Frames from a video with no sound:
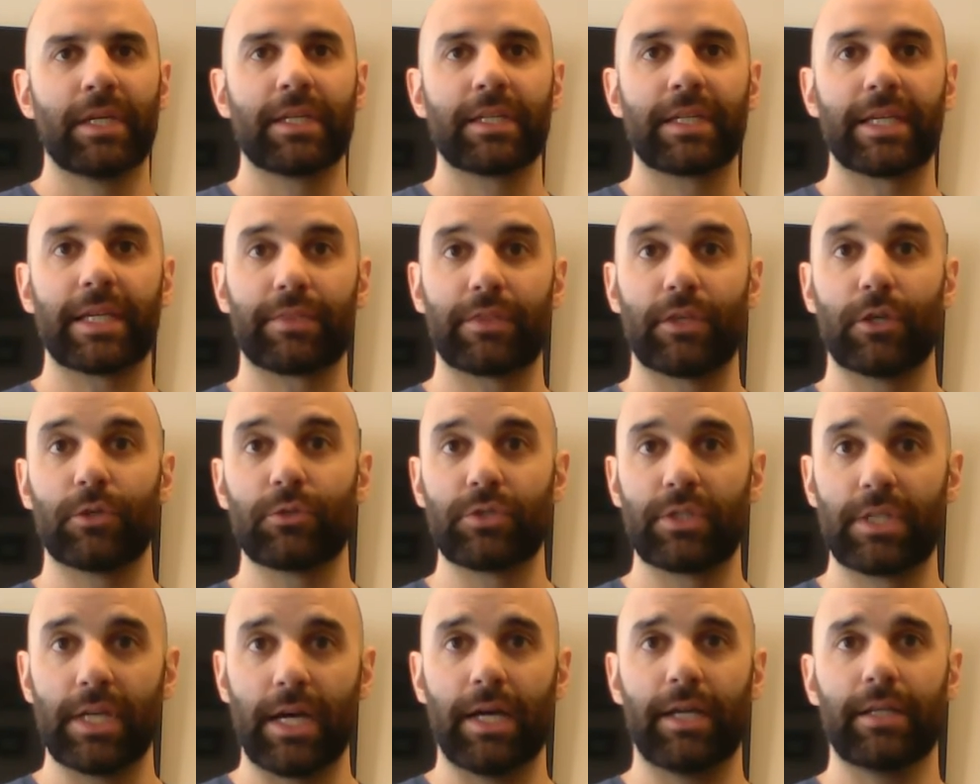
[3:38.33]
Get
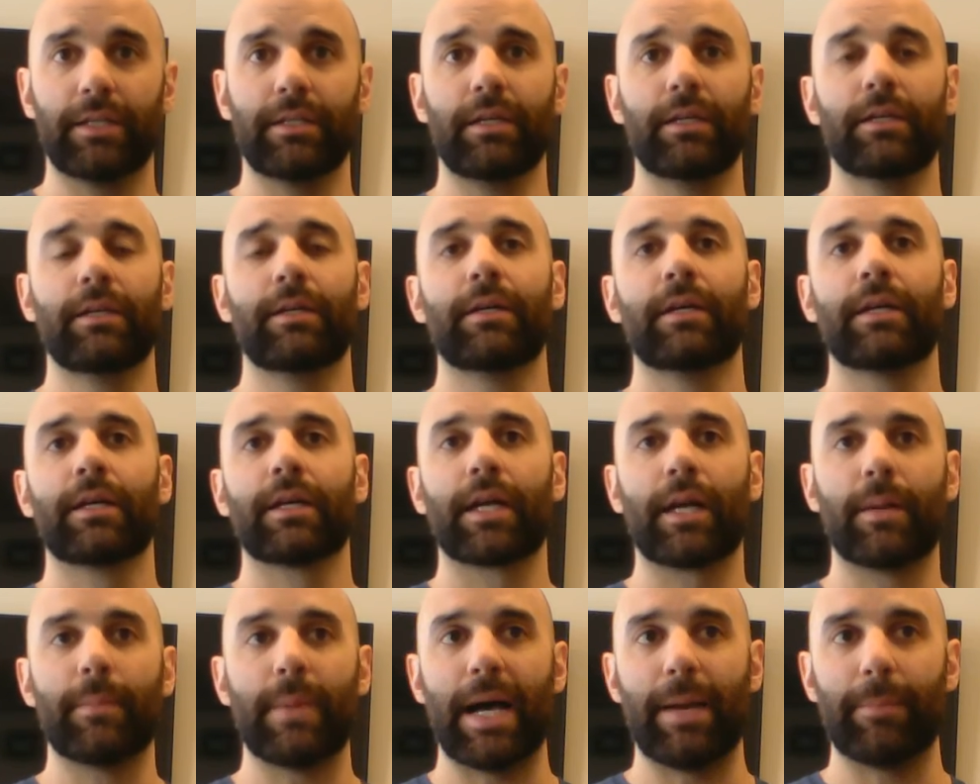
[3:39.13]
those done.
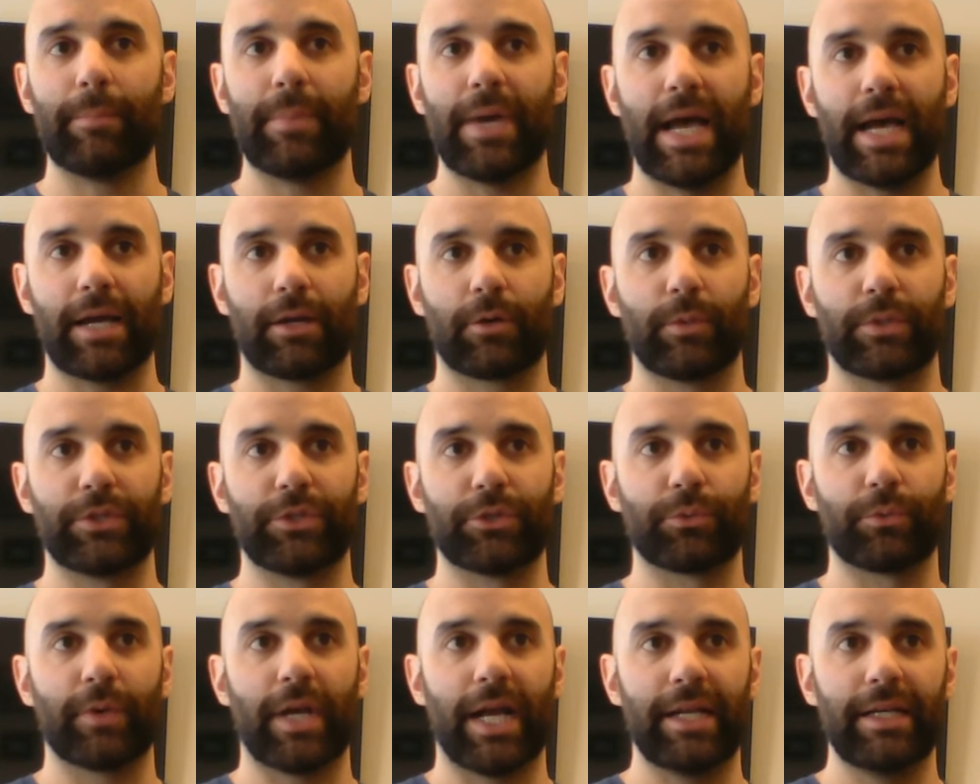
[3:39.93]
Come on back when
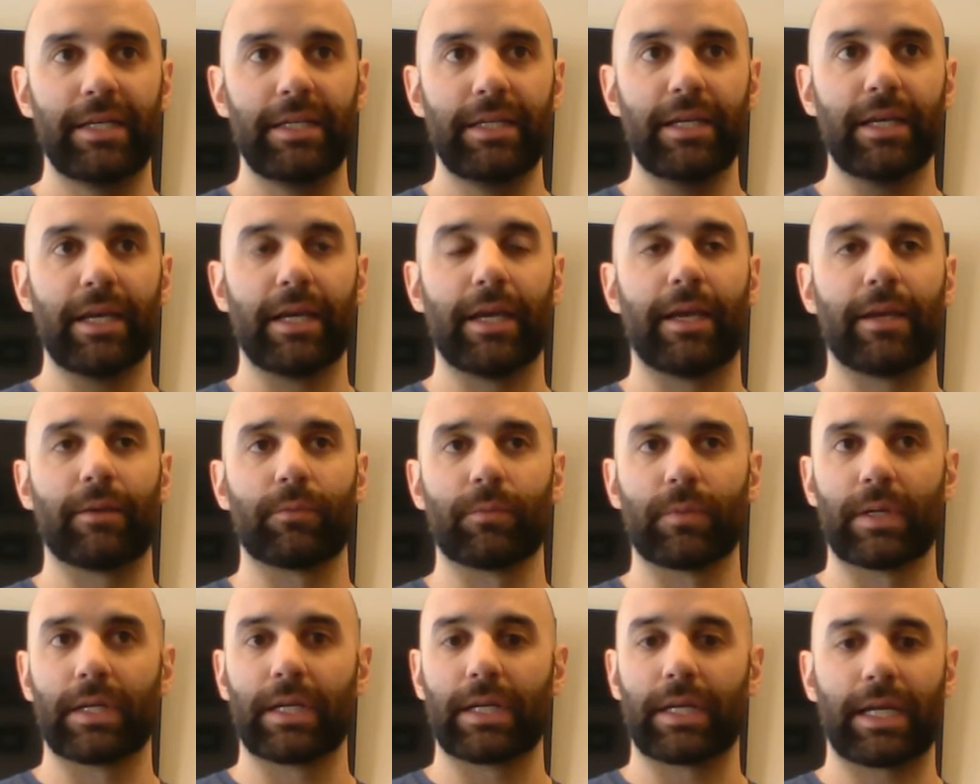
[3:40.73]
you're ready, and
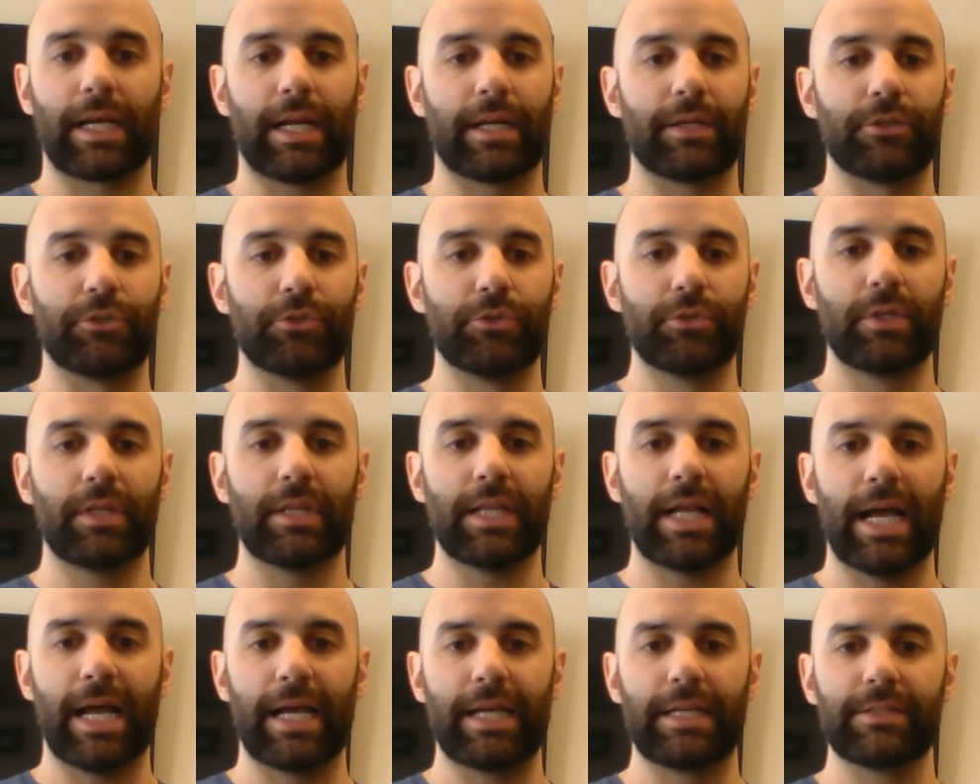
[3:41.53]
we're going to kind of
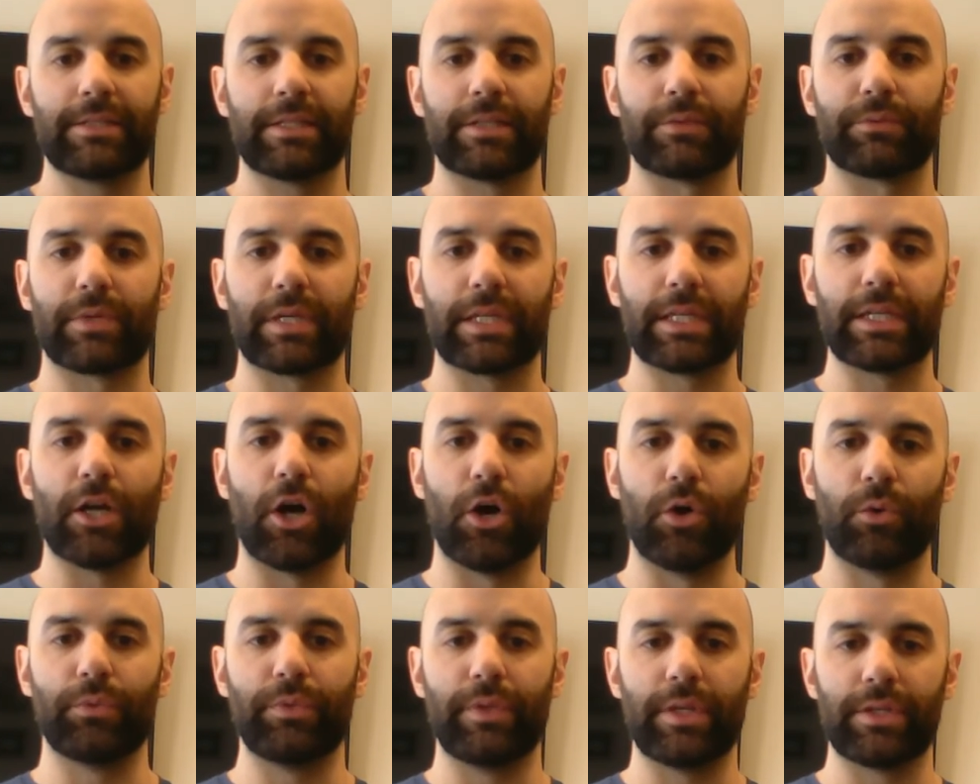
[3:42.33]
utilize and really
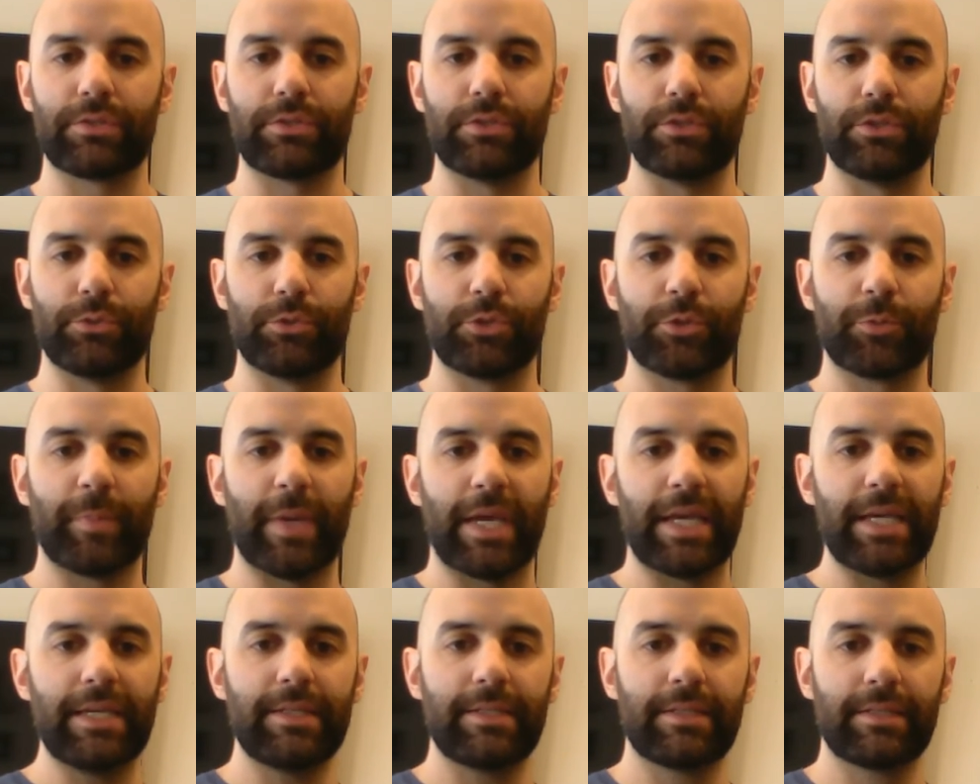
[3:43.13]
own this new
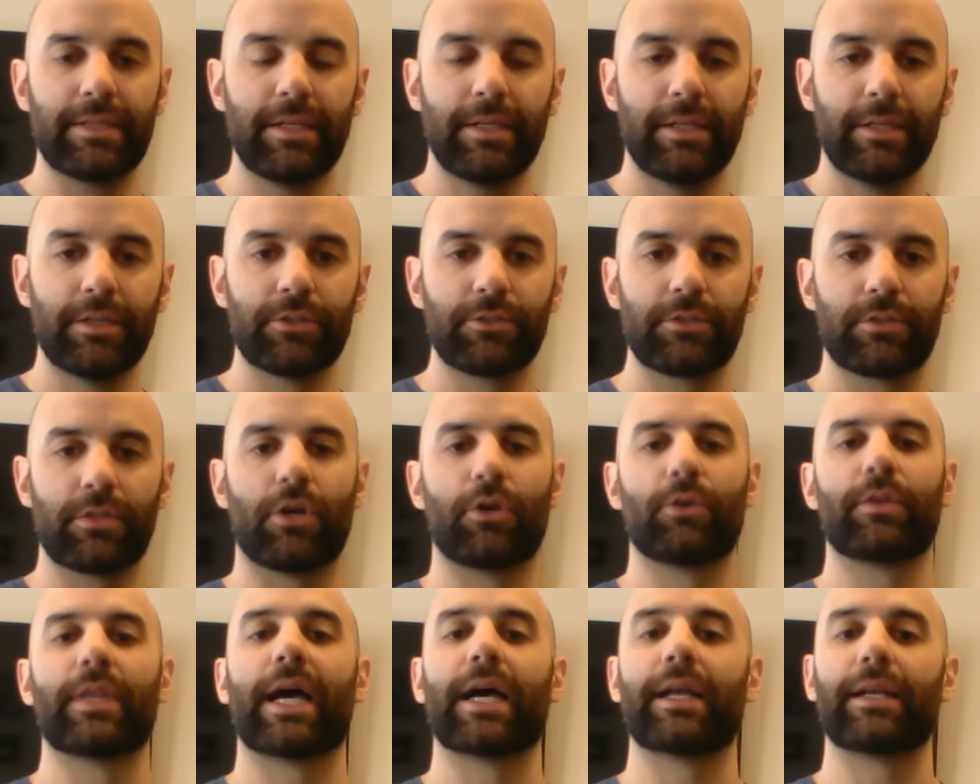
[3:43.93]
space
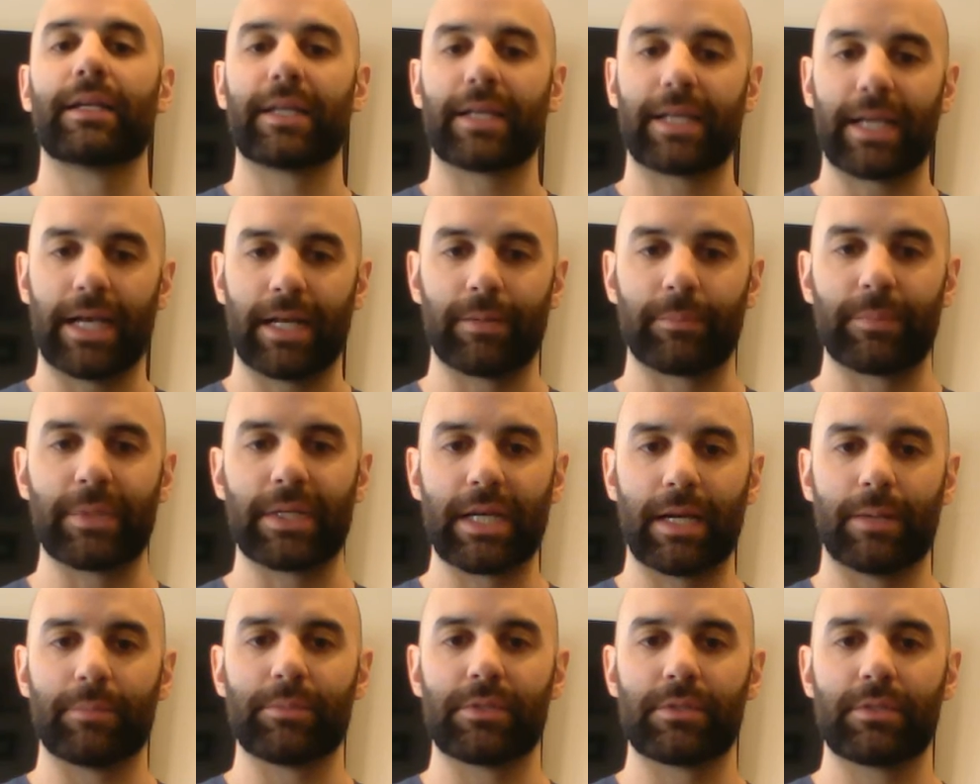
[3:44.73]
so that it kind of
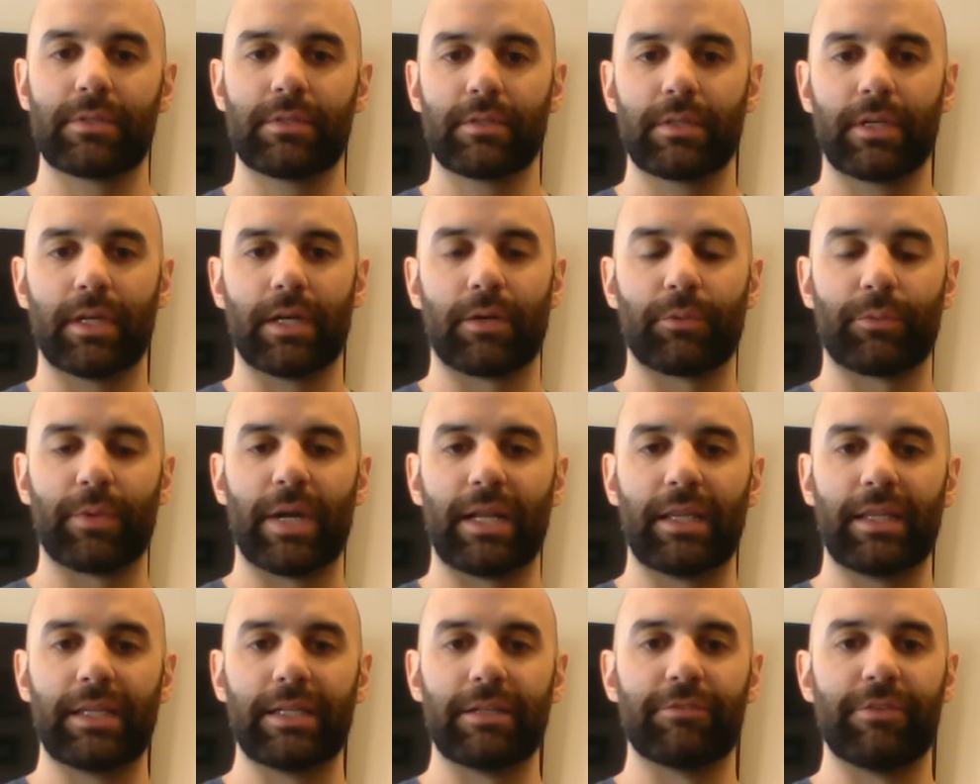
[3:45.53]
becomes
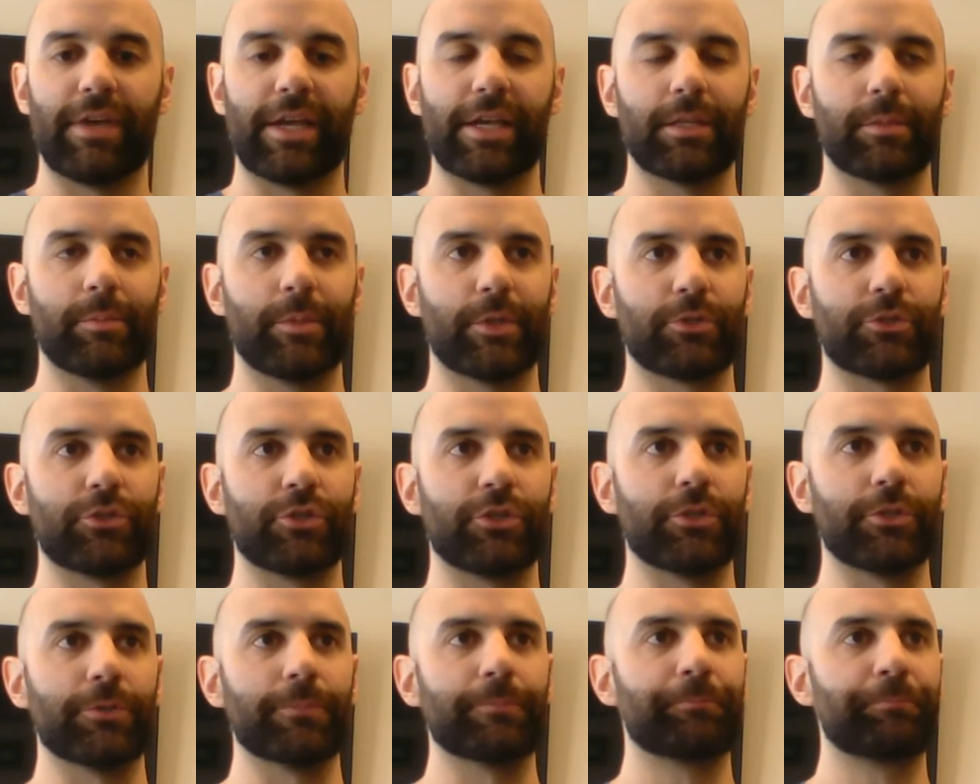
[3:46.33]
readily available to
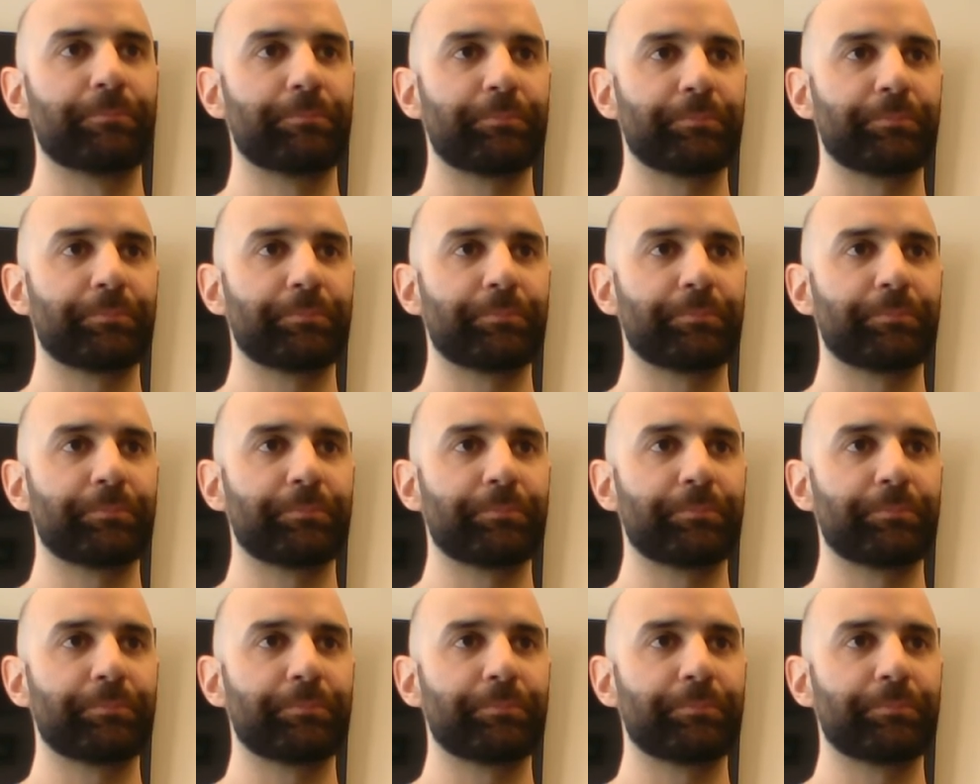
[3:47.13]
you.